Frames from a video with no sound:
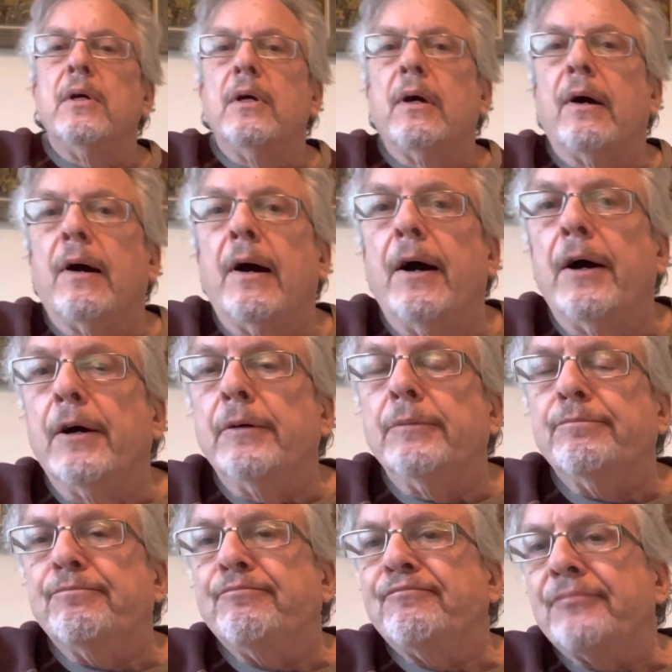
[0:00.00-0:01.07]

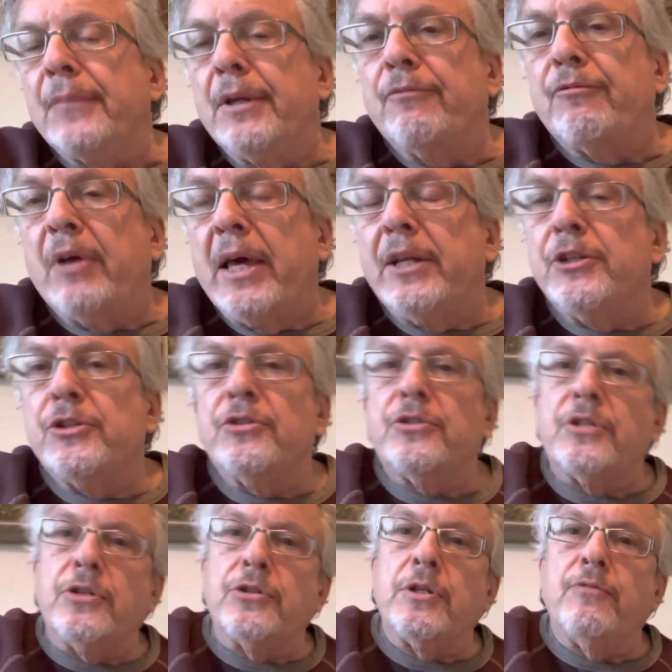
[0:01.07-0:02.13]

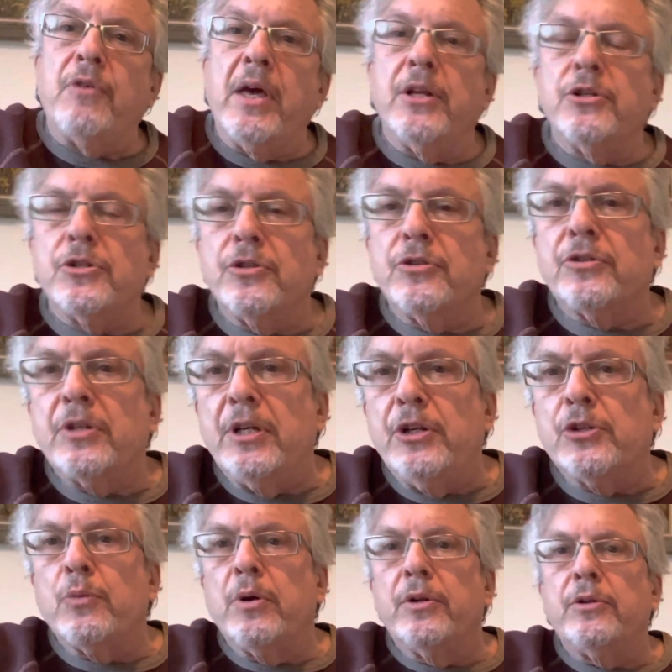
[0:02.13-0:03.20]
Advantages, disadvantages to
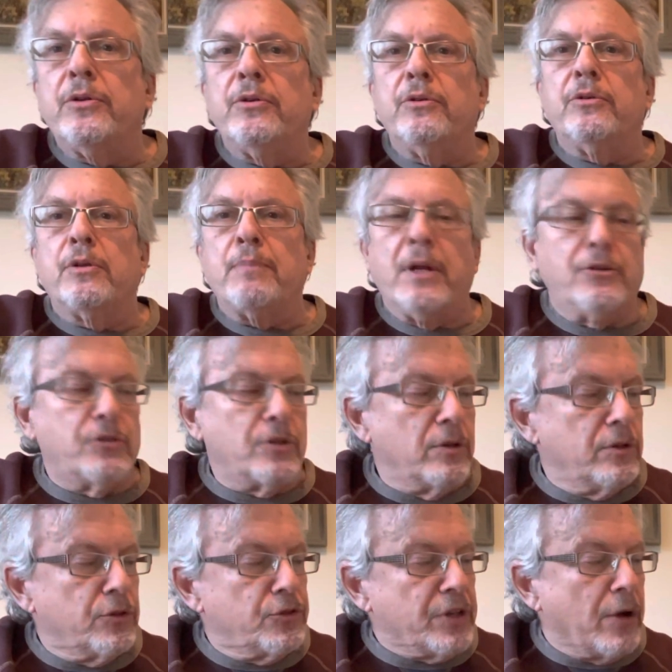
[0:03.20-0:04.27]
each one depends
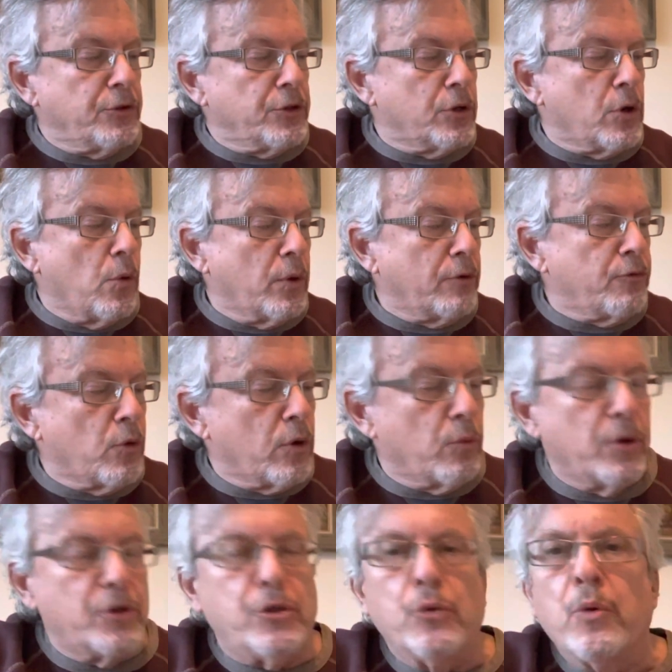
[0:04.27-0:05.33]
on the sound you're going for,
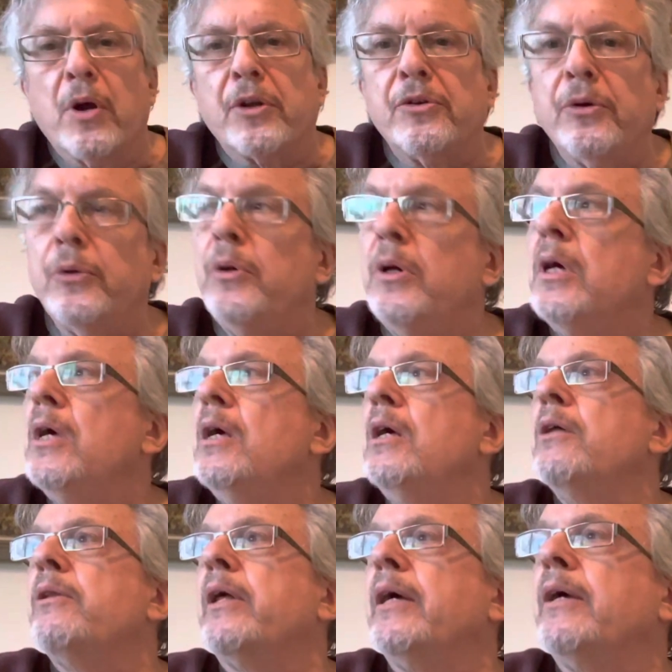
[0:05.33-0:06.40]
what you want to do.
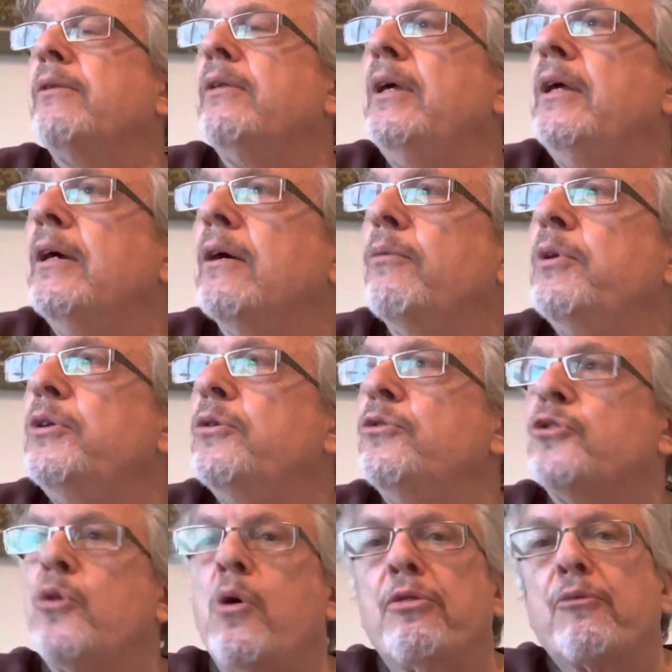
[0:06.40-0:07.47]
Like when you
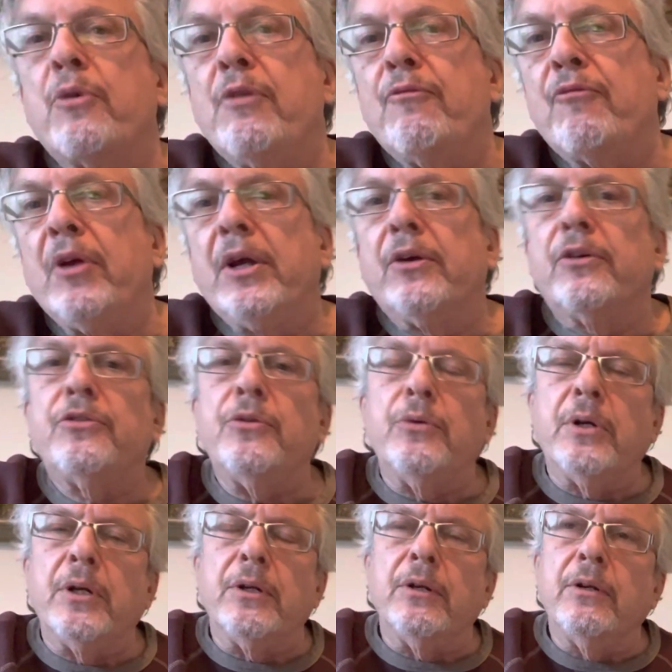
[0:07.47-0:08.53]
use all three fingers, you
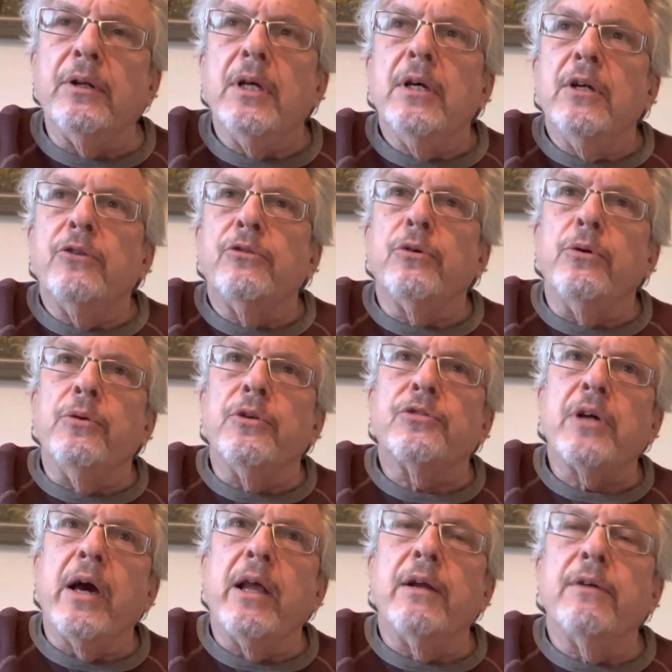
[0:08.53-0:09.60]
can do this
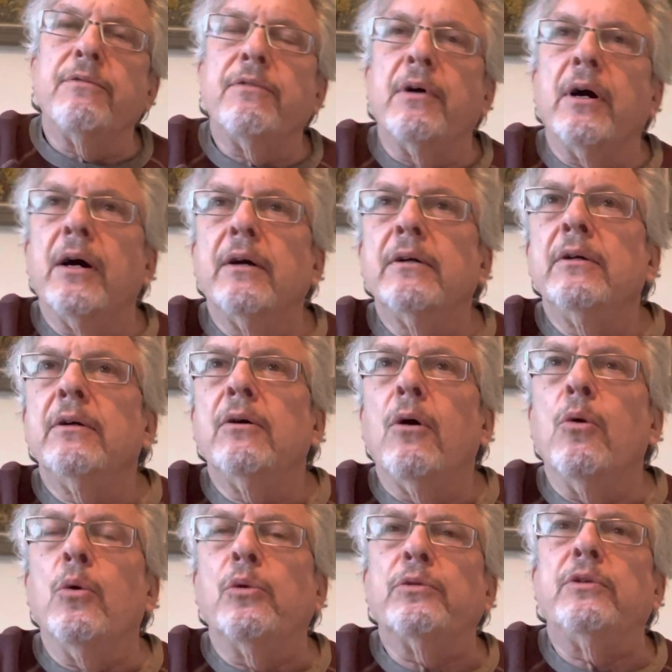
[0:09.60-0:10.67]
kind of
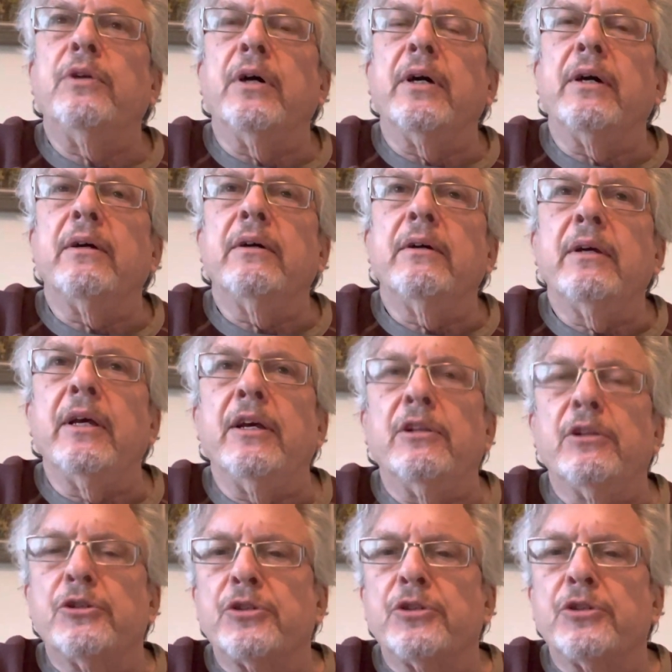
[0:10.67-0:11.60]
old English